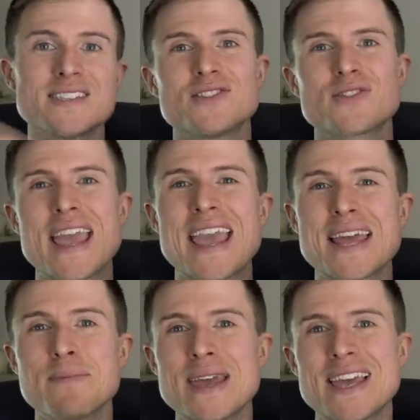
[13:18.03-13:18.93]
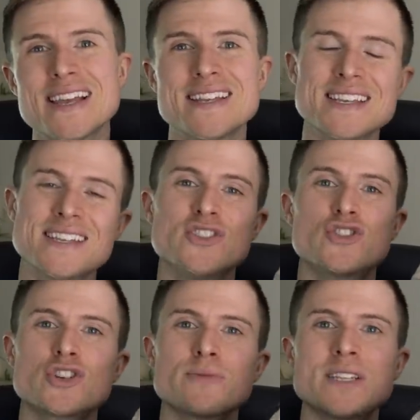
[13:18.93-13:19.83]
These are handmade in
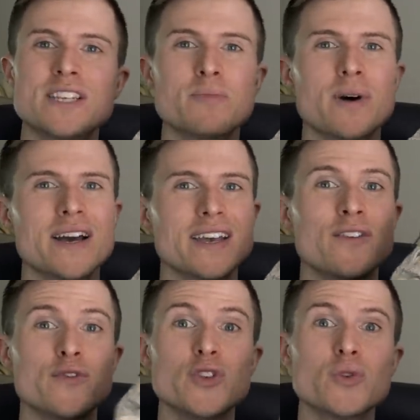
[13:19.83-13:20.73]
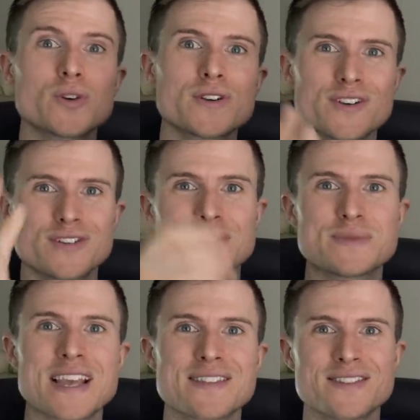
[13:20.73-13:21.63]
Germany by a viewer. Her
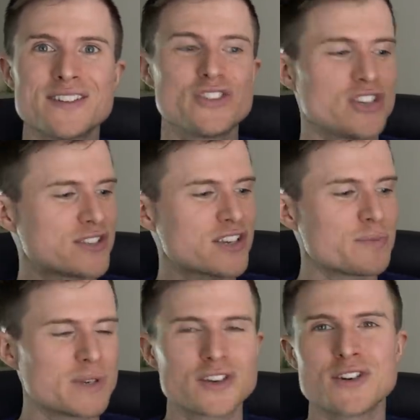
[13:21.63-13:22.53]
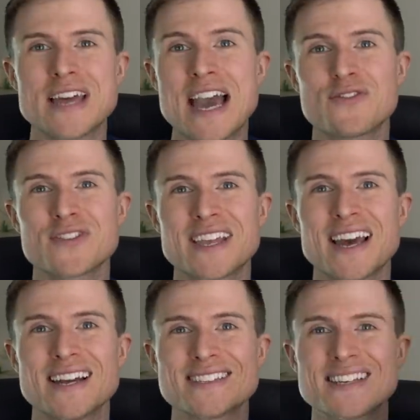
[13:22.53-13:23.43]
name's Catherine. She has a company called
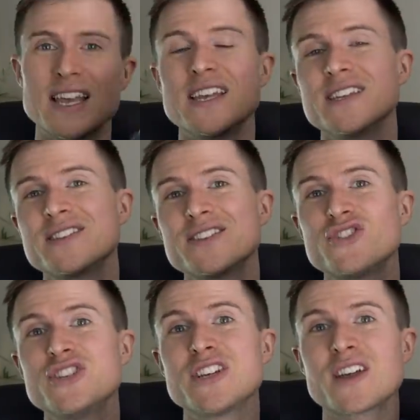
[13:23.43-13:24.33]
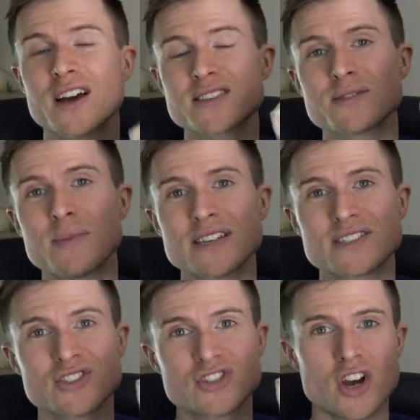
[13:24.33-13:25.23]
AfriKat, and she
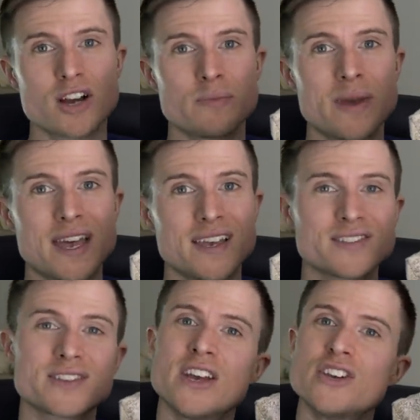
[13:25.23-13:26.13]
customizes chalk bags.